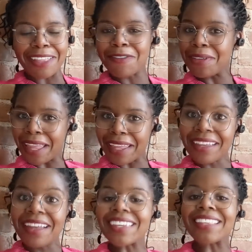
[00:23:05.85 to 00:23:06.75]
And if you like,
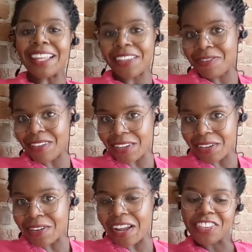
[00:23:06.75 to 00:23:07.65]
you can like this
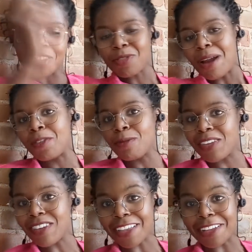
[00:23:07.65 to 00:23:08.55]
video and subscribe to
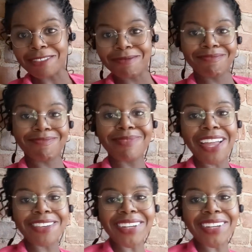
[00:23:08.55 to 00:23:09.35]
my channel. It